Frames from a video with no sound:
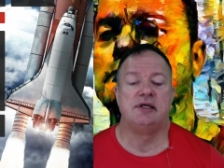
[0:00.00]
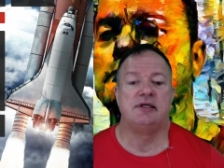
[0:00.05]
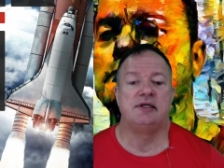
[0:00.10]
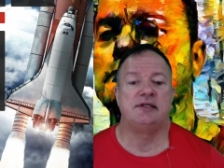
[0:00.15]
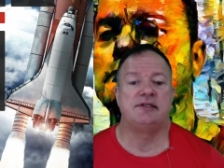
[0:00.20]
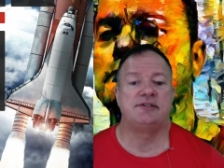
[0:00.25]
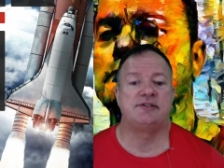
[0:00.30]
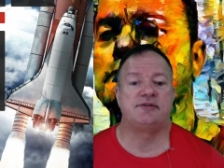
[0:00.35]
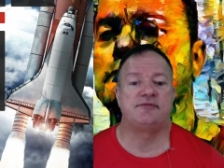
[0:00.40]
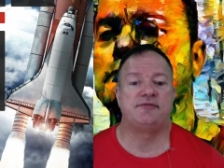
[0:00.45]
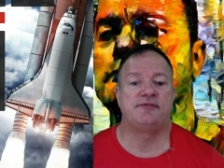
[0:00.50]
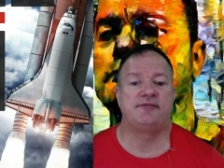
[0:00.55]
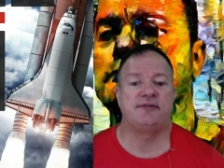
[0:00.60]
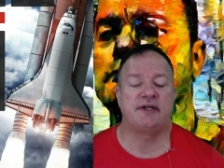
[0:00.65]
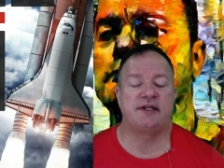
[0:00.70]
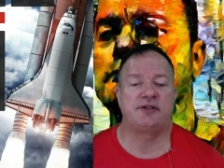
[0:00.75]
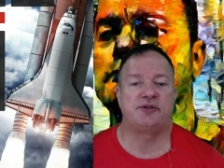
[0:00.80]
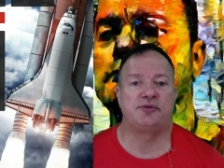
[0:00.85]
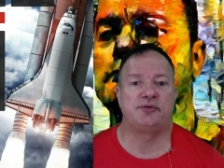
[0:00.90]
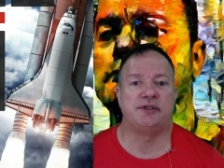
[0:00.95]
It's the
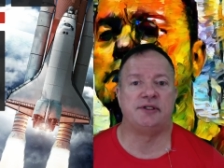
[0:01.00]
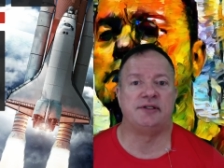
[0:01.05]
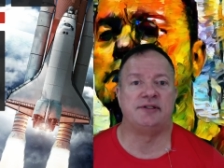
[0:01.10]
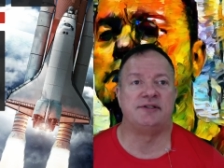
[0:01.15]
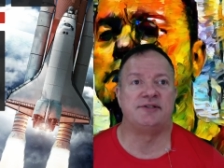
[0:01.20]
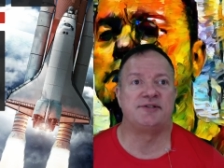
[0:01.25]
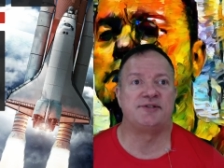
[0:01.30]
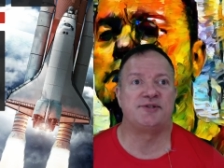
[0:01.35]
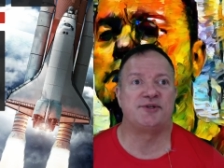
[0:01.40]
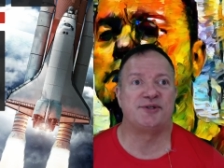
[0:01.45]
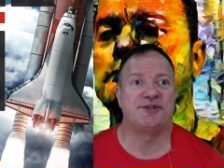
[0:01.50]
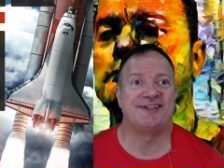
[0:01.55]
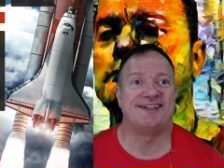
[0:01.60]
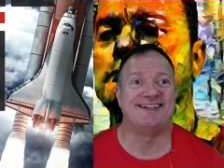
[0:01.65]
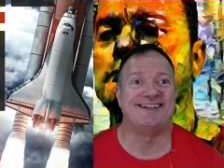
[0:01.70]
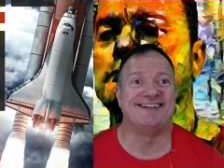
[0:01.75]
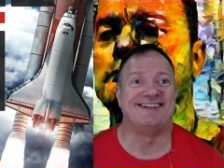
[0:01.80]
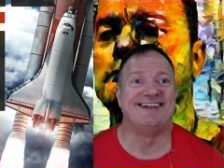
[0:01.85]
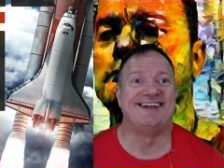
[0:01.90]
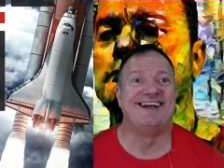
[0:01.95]
factory,
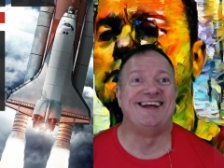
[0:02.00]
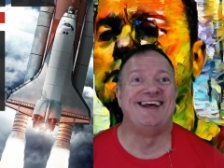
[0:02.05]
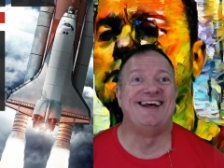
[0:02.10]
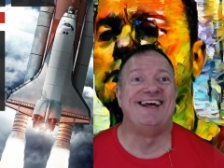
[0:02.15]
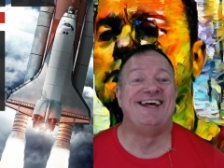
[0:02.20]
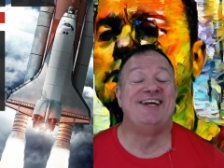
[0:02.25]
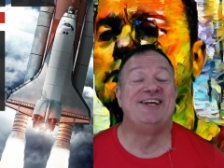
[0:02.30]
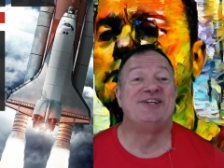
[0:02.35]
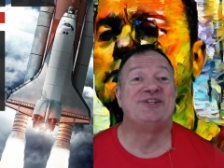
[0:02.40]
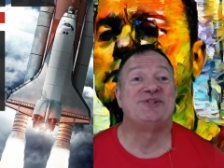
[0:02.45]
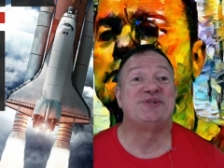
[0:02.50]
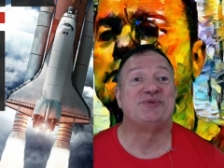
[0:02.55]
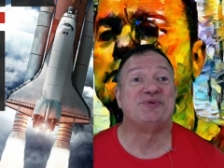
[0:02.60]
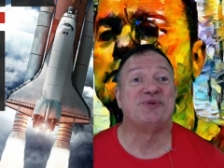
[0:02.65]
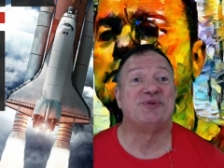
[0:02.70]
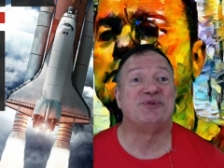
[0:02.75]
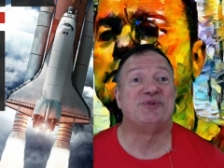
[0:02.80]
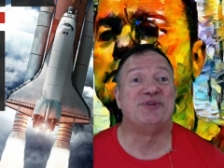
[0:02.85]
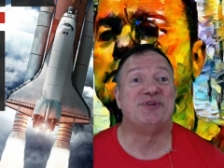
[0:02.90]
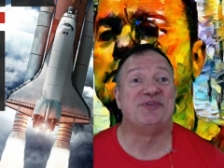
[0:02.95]
sorry. So we
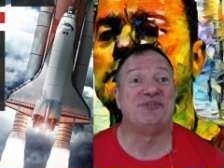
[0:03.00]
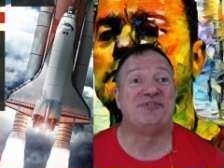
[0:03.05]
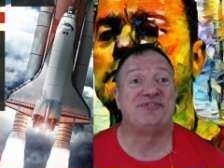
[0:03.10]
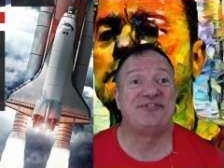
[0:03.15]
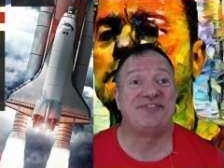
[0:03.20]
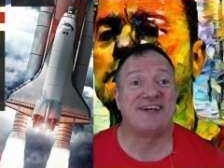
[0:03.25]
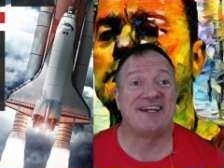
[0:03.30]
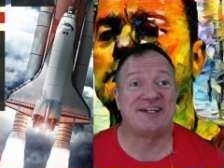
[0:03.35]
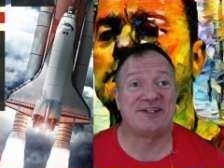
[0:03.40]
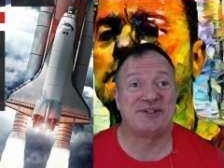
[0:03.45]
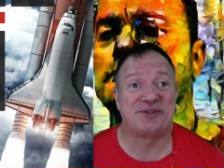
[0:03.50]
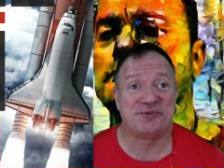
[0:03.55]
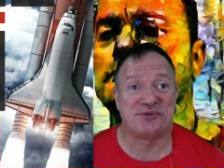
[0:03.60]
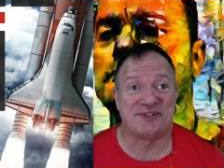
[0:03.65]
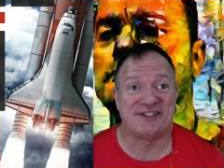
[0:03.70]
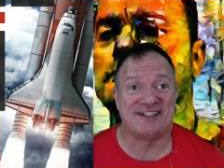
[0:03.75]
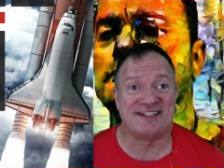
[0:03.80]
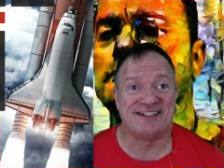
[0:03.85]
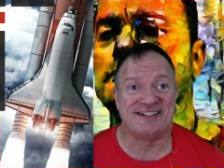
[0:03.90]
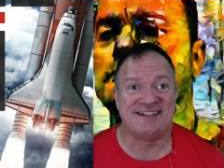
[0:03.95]
go to the
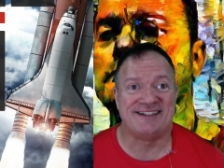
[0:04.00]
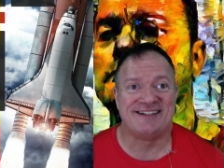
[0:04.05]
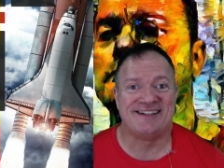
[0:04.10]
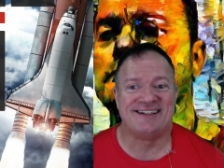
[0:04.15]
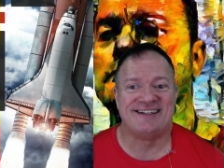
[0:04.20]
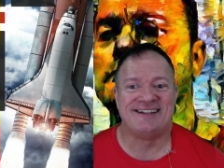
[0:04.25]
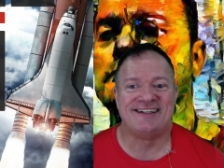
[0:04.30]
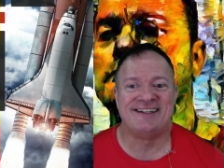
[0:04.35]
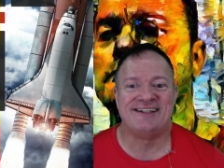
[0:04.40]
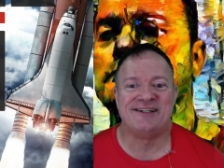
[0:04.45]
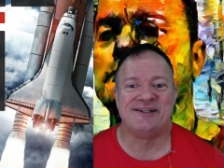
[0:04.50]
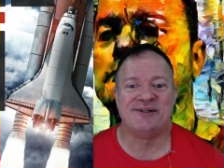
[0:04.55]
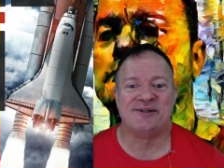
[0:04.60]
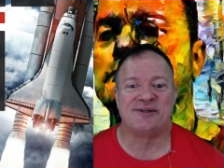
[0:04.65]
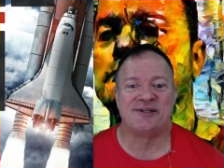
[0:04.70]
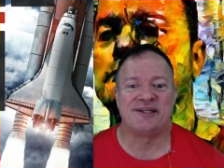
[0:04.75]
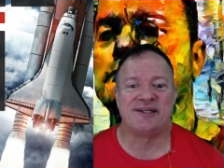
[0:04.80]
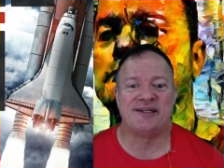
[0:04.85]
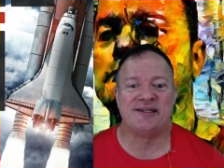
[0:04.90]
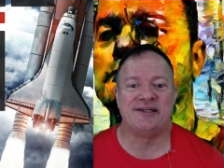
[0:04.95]
factory,
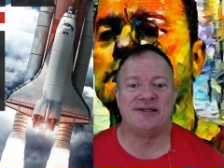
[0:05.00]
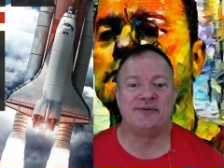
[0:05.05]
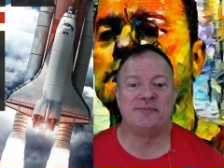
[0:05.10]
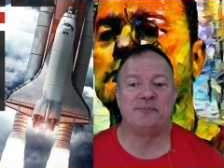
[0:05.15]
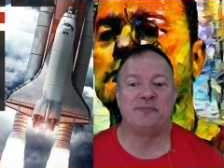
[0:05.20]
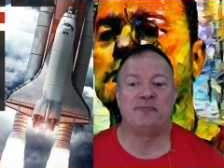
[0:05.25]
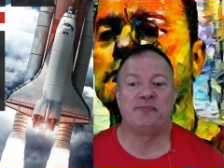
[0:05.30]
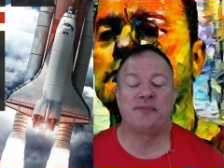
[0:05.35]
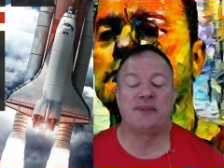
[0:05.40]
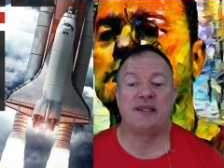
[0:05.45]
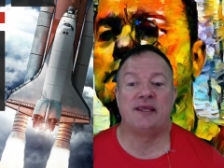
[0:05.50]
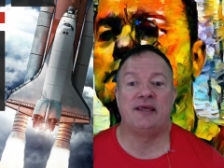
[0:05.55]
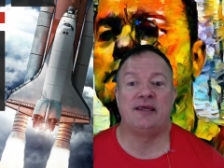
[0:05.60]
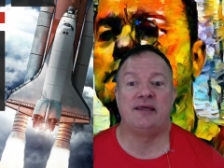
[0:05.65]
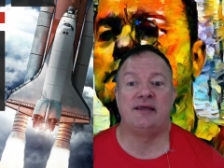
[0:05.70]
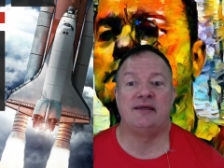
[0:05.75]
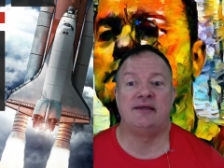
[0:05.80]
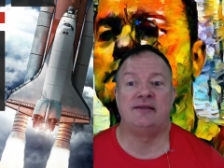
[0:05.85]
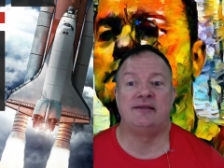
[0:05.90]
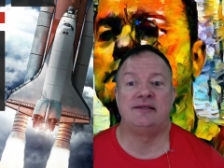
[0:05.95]
okay,
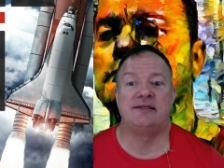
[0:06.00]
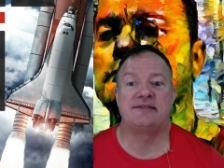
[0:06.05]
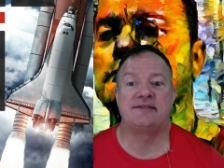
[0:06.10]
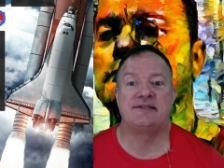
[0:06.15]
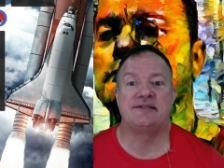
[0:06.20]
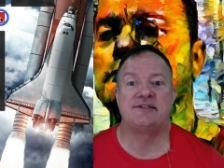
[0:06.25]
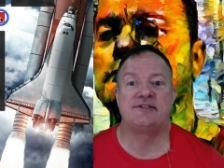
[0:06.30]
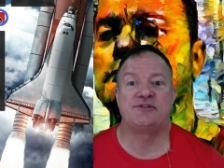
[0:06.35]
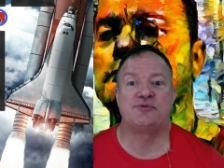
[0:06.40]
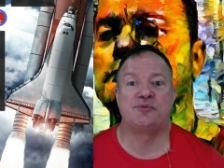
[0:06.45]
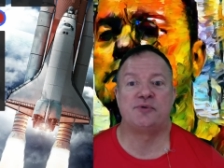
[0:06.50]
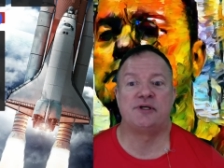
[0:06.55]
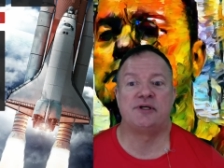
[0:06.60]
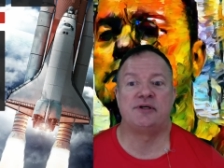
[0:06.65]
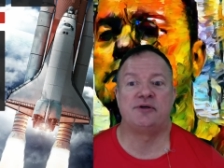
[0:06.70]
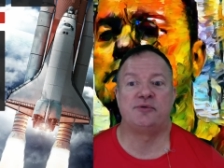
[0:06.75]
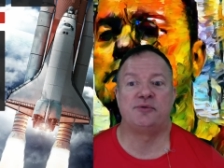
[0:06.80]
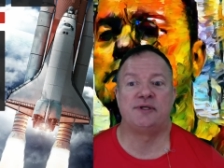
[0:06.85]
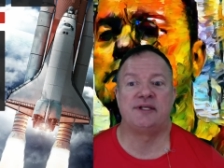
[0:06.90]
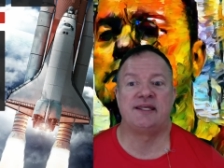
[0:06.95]
and this is
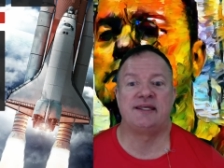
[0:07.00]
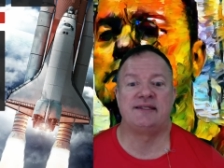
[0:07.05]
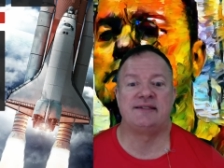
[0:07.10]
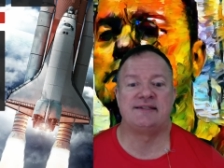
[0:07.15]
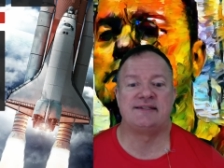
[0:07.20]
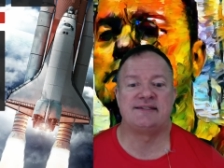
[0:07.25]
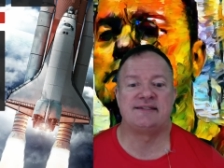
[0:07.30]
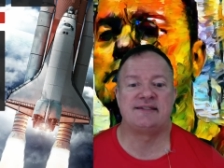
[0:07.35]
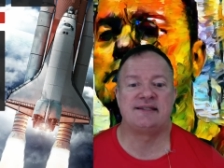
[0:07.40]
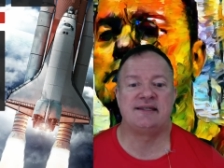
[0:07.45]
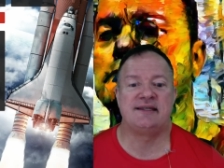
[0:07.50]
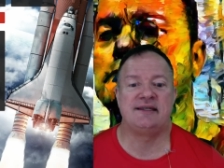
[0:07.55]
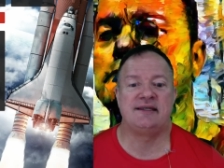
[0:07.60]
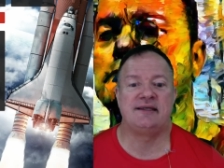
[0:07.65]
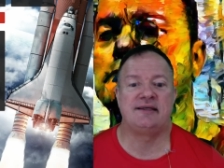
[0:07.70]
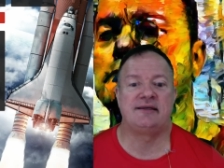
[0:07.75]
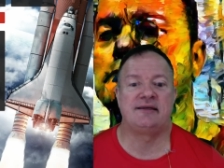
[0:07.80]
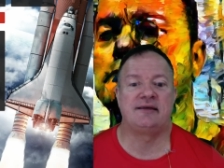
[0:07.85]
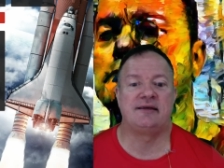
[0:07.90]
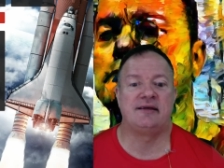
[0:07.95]
where we can
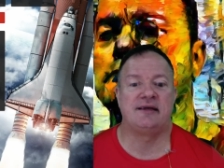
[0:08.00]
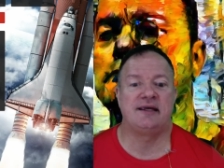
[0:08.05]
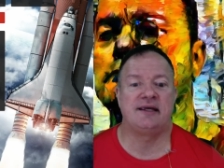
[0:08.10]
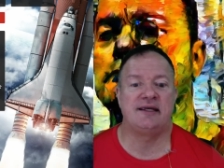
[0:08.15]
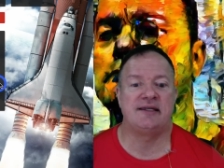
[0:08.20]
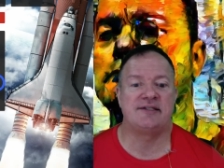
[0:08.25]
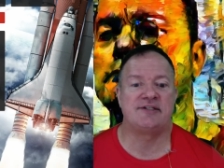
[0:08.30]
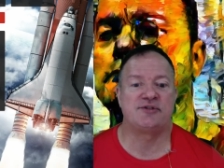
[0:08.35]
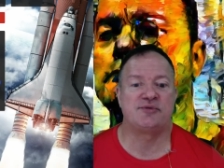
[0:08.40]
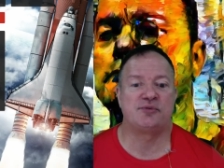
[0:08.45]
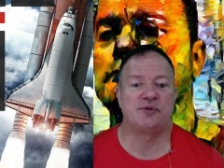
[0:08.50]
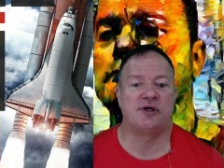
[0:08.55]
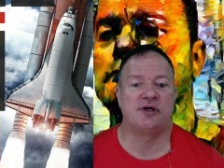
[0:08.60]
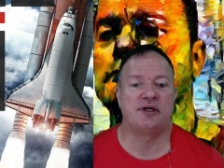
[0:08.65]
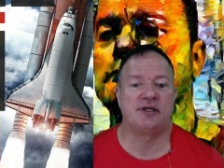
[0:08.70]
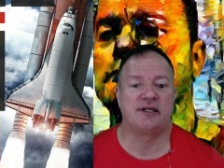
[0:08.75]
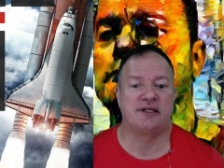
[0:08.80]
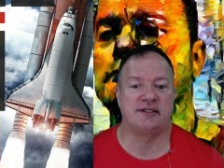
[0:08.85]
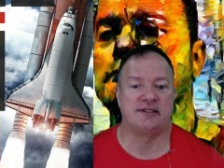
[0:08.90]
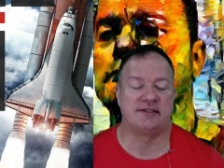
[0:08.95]
stake
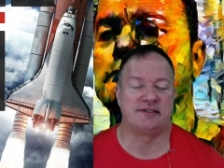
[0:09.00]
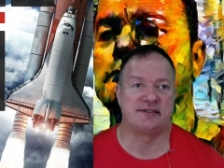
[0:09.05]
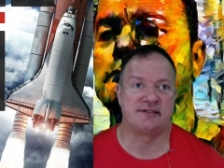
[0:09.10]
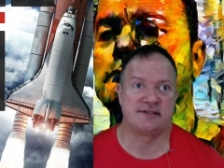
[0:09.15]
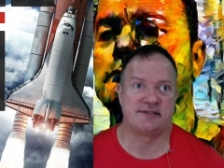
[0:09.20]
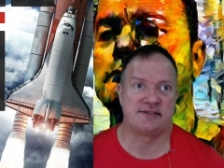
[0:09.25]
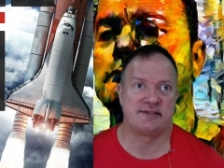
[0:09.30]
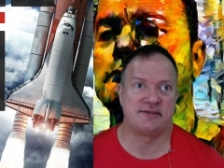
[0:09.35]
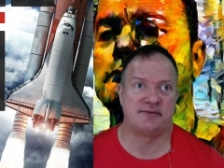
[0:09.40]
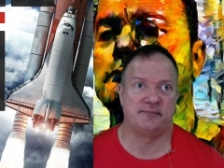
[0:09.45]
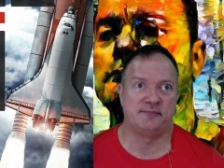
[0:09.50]
SROCKETs,